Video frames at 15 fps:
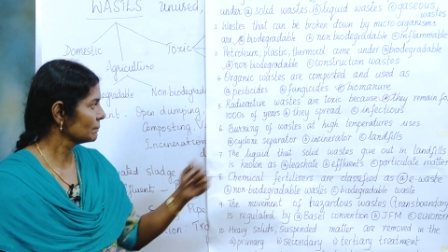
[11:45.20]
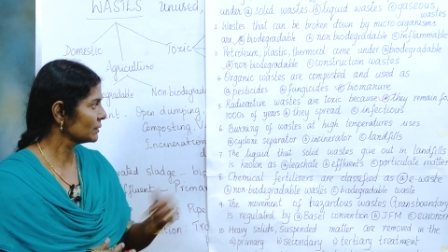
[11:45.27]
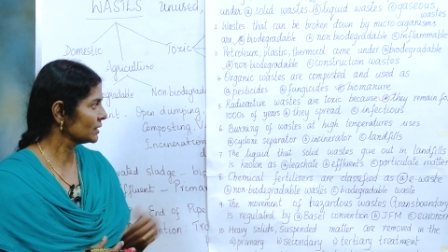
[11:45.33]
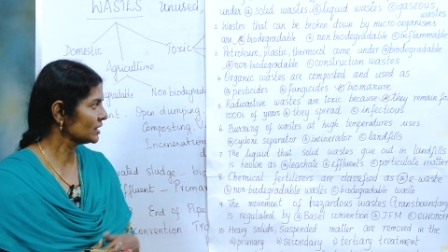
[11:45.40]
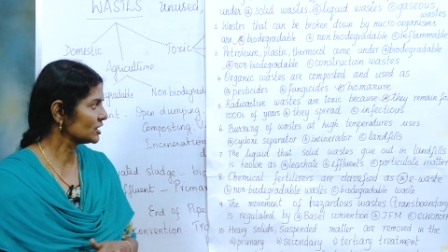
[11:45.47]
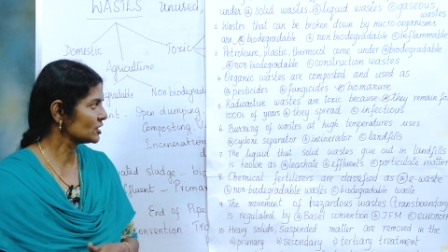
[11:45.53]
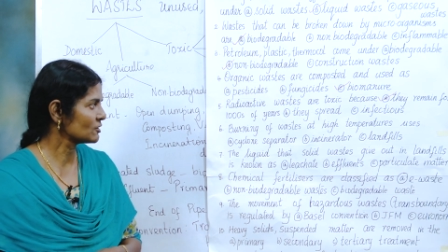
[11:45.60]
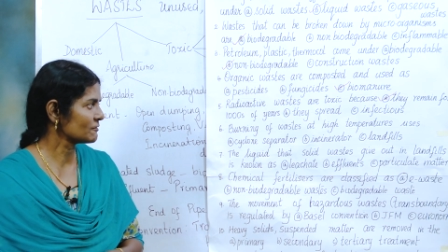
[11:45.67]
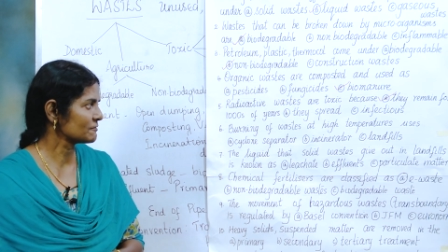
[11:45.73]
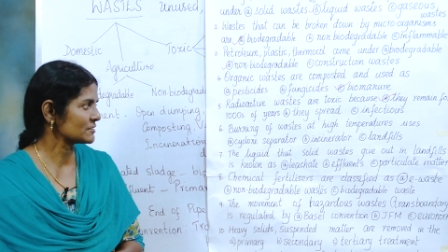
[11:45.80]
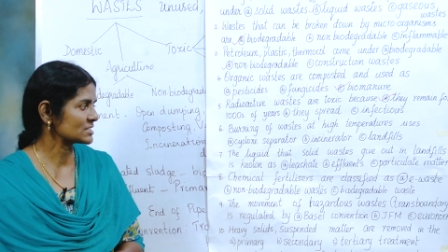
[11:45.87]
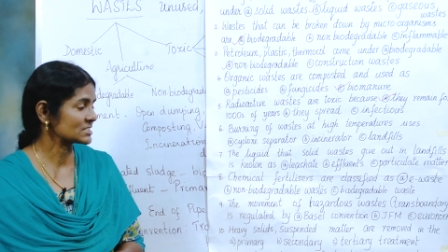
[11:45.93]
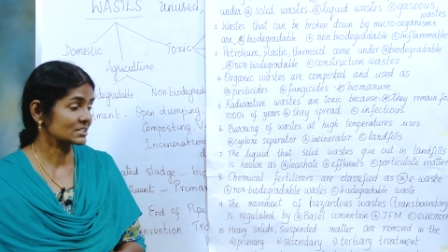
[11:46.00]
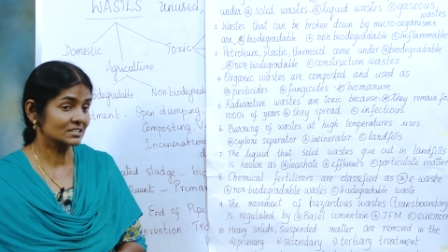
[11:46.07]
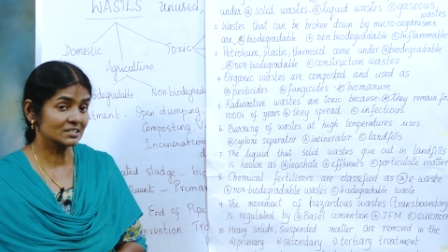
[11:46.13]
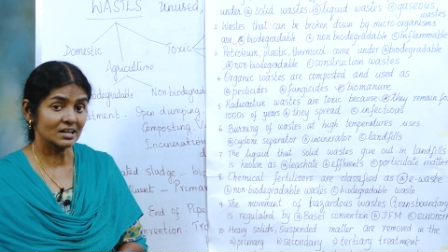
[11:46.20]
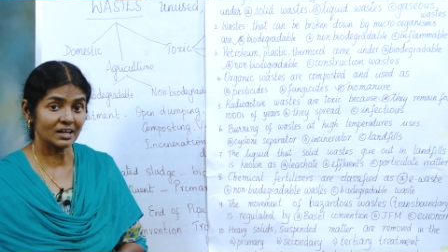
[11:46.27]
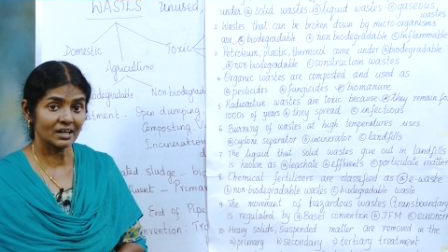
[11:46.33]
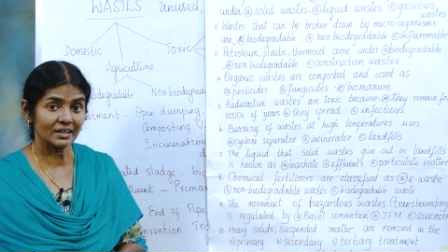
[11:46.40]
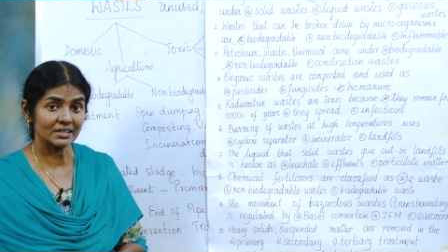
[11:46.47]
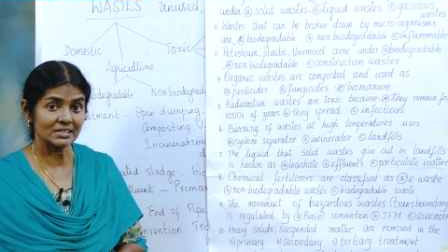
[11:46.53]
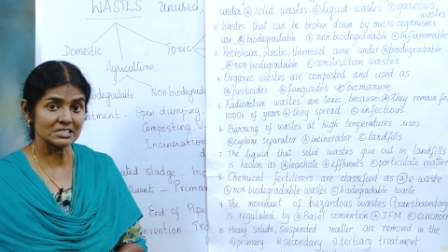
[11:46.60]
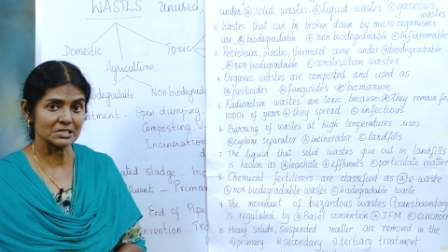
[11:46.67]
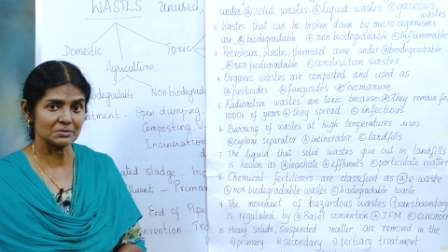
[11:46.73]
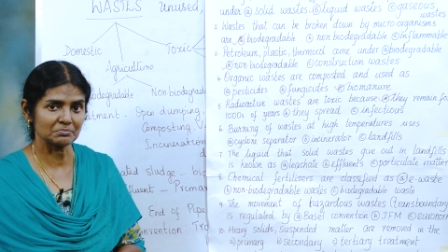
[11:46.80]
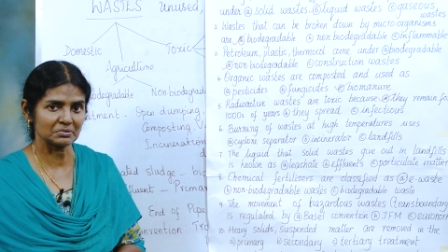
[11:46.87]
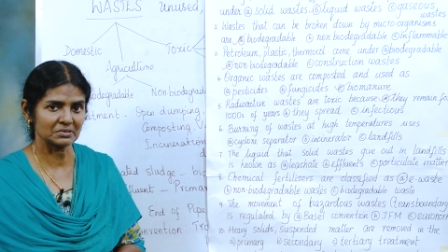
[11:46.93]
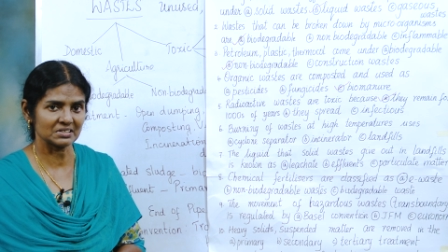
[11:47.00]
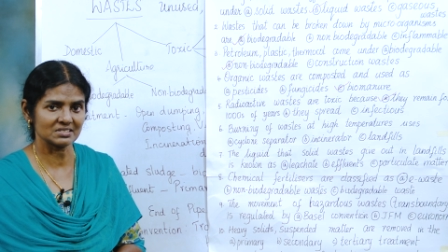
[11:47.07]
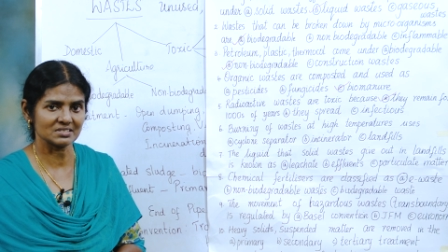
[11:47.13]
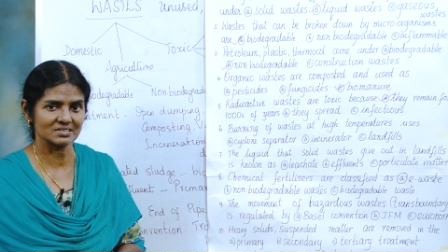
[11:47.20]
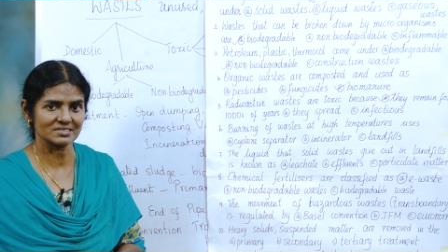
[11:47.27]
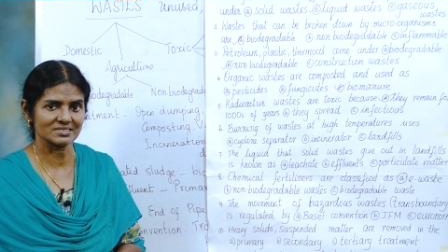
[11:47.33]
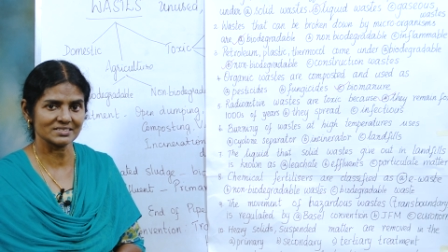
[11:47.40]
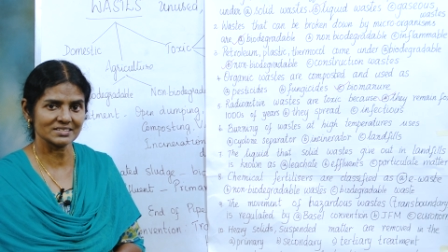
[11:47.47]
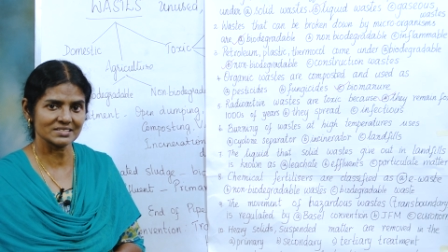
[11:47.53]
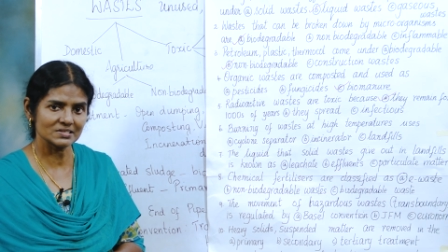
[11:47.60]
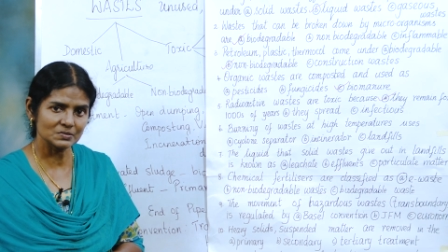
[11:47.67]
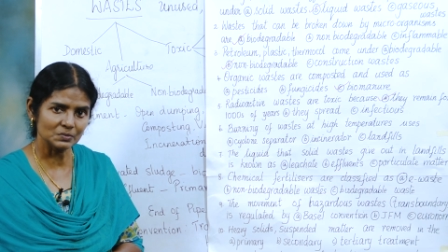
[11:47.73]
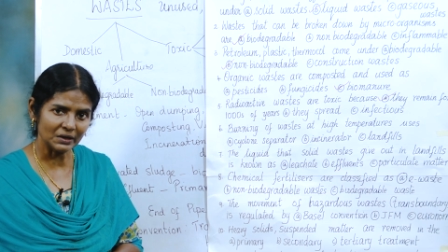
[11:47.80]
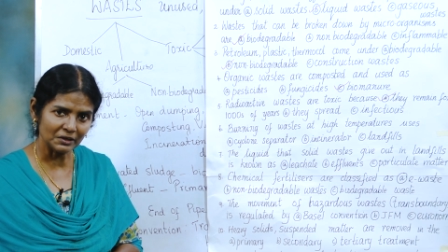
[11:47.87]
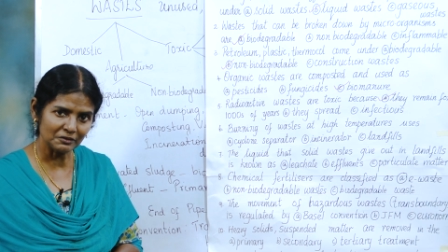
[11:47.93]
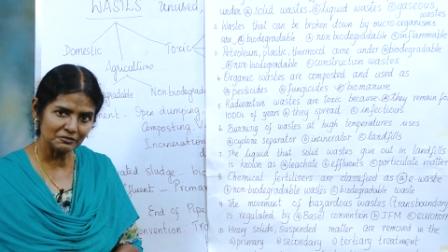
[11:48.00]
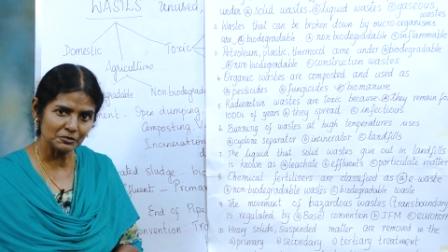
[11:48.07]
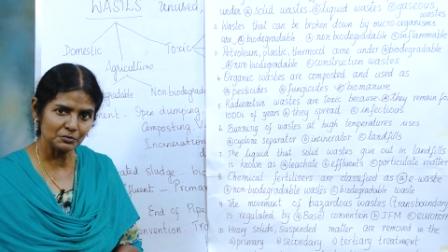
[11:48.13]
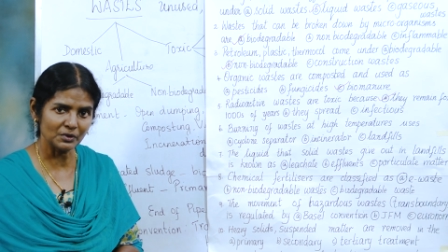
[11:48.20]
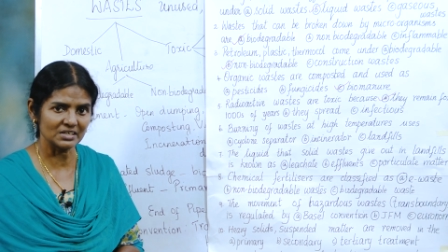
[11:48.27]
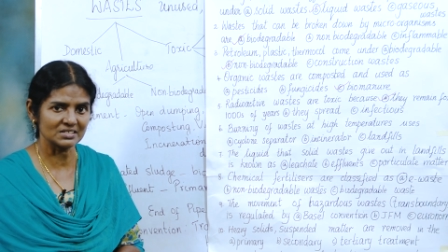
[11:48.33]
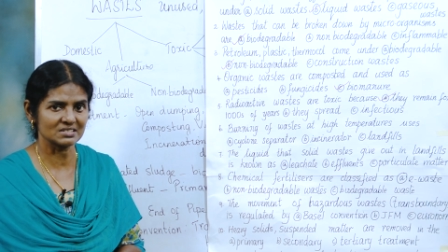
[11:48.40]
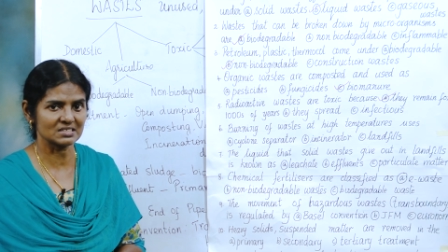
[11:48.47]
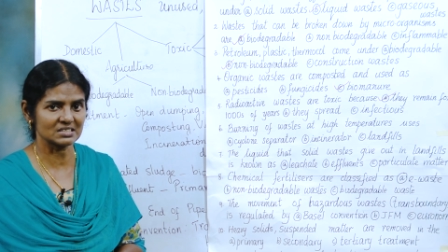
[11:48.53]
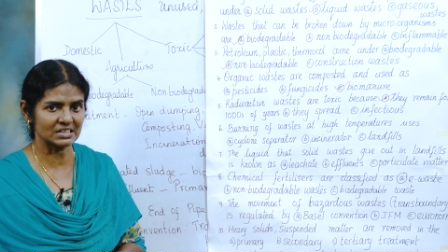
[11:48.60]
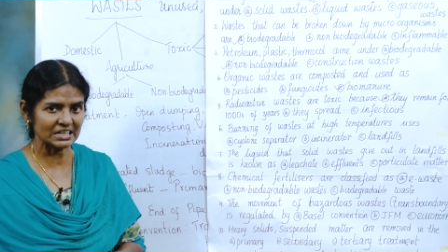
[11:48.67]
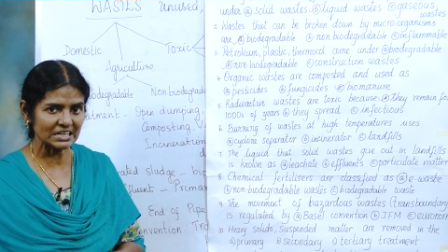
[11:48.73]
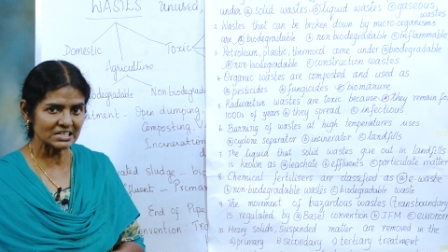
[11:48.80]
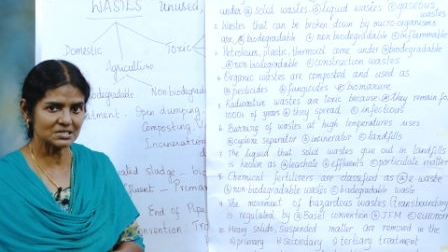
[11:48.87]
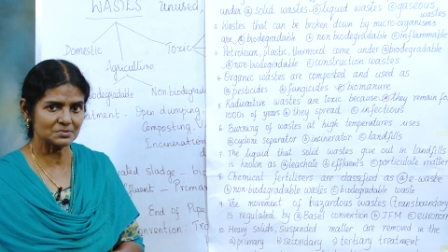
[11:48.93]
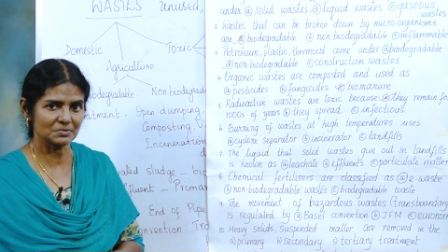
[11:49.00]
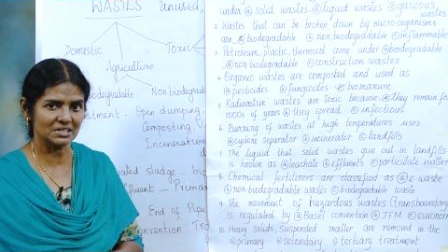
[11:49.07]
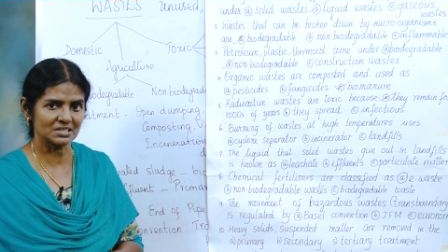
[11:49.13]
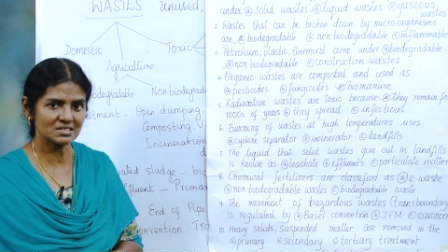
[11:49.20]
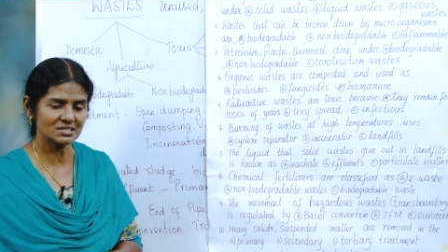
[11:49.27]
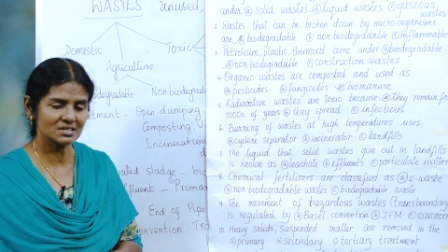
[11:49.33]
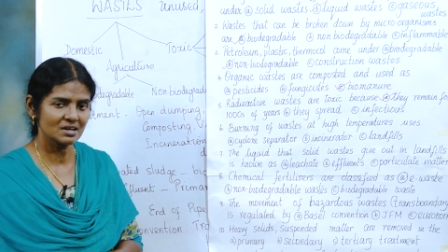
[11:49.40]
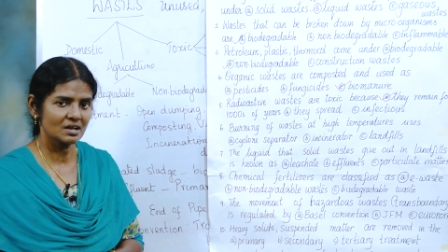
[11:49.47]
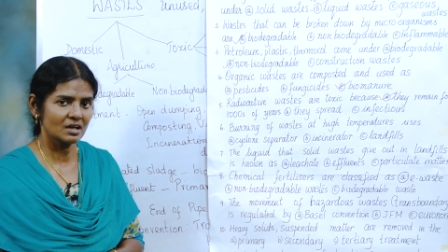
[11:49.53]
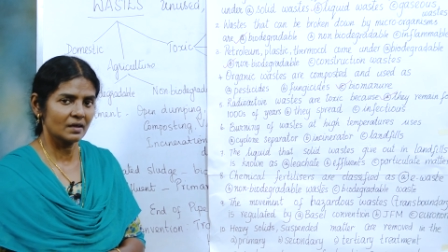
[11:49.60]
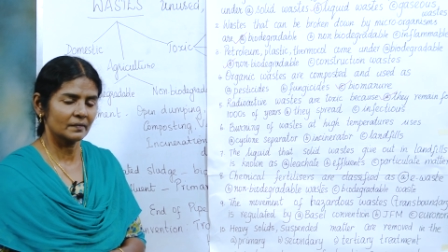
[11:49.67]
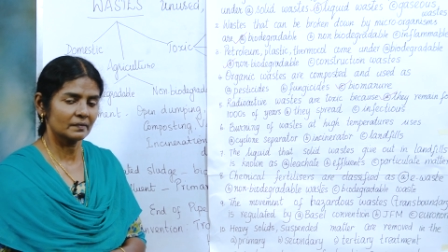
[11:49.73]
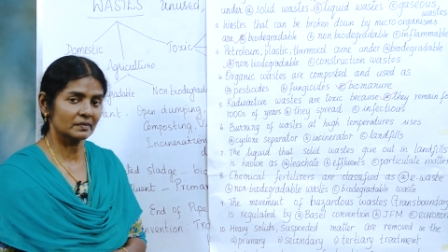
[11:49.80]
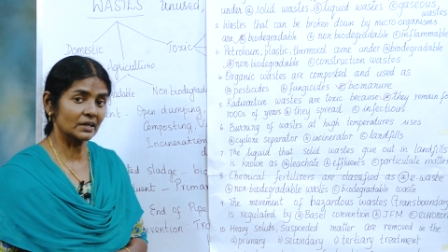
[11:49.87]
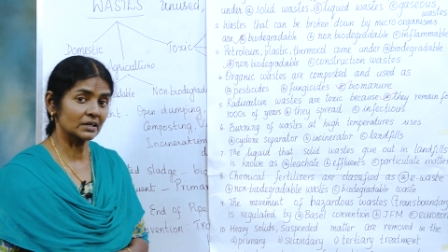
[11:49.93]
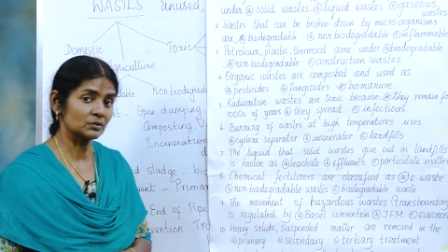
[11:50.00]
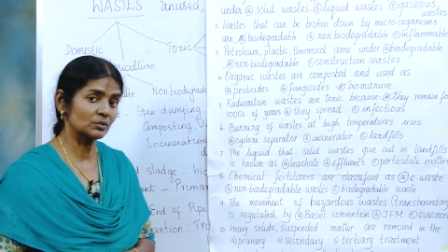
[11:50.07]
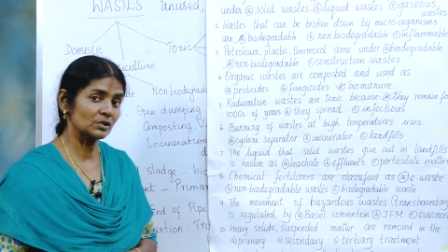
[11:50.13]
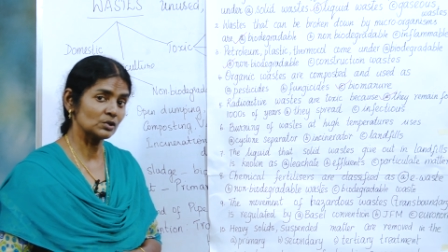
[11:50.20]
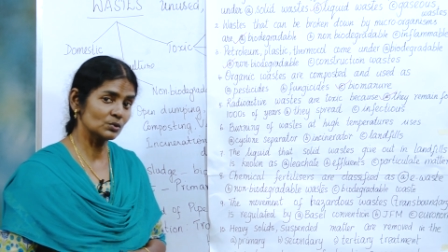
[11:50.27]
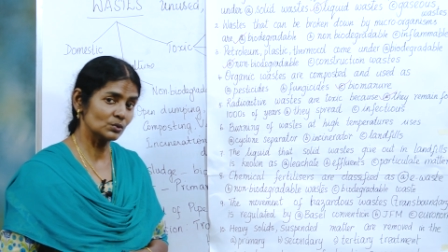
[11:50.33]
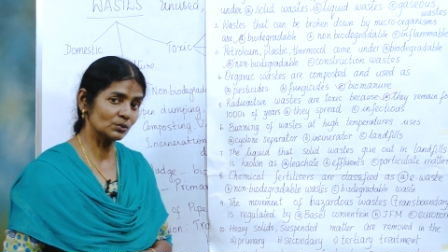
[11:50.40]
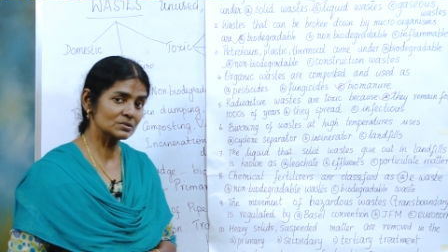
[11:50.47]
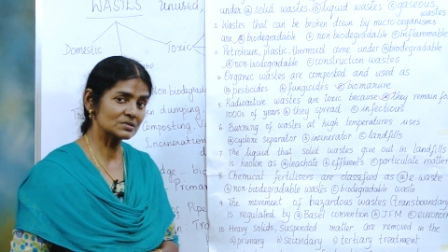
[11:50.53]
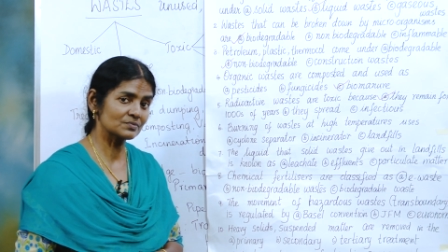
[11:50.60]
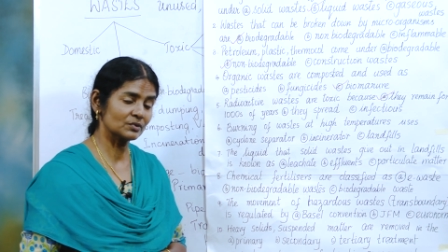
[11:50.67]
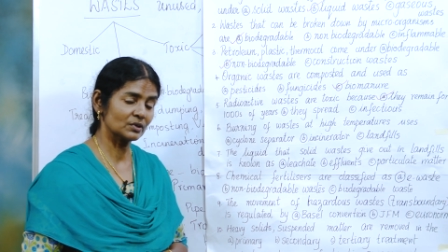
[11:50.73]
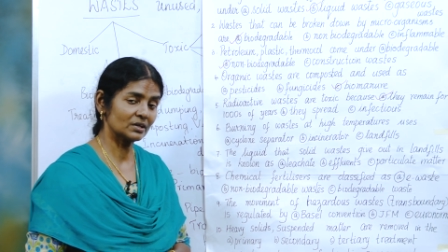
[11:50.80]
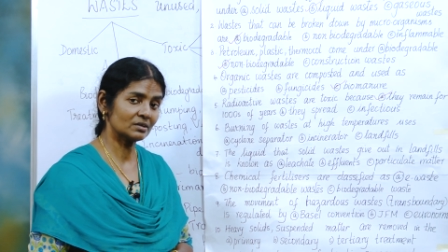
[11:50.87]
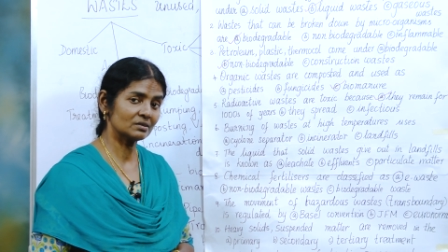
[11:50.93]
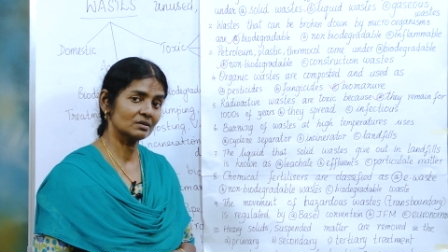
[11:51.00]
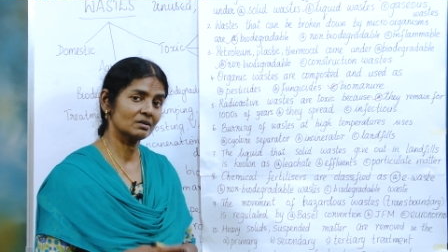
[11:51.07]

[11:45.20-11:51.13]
burning of waste at high temperatures this is one of the waste treatment that we use for